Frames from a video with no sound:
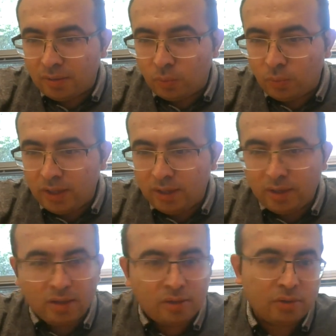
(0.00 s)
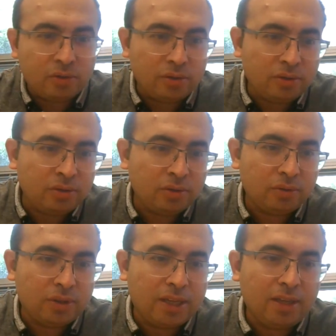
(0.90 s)
we conclude
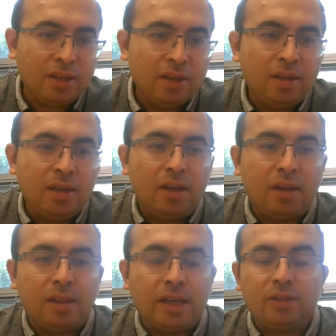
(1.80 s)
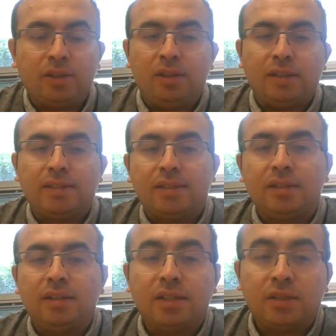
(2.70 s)
today, I'd like to announce
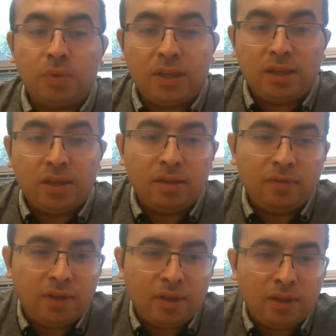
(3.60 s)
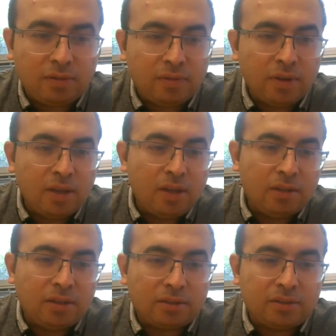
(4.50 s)
that next week we have
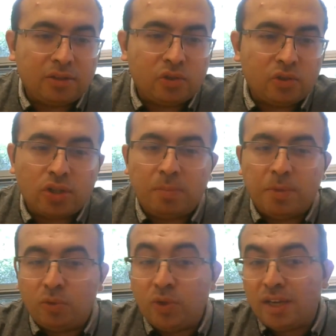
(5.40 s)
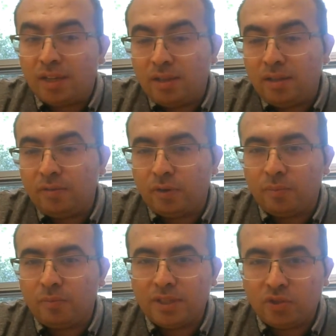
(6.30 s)
Dr. George Emmanuel
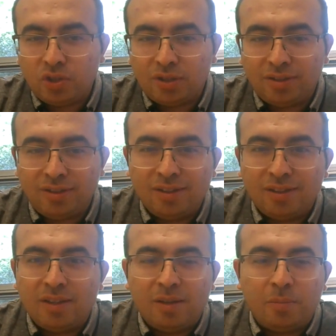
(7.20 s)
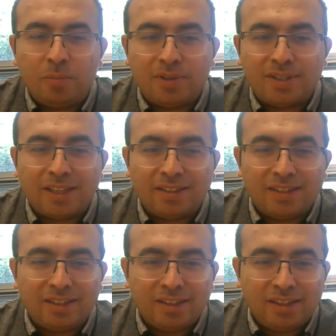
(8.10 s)
from Vizgen
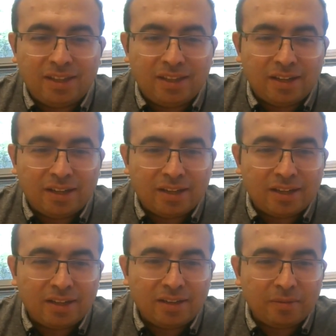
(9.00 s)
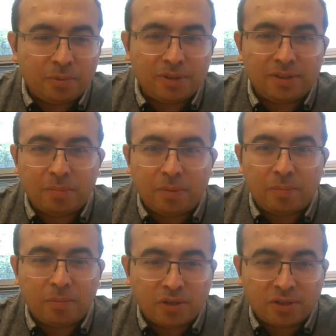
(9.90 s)
presenting the uh,
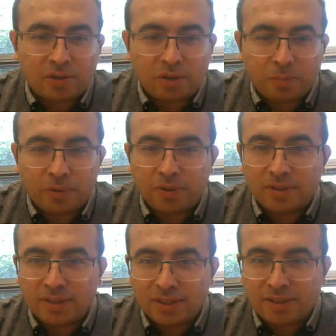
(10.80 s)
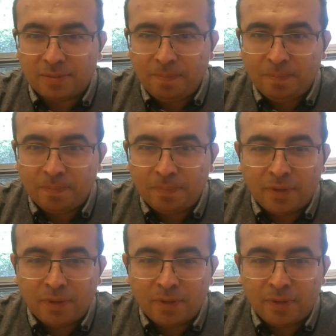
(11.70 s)
MERSCOPE system.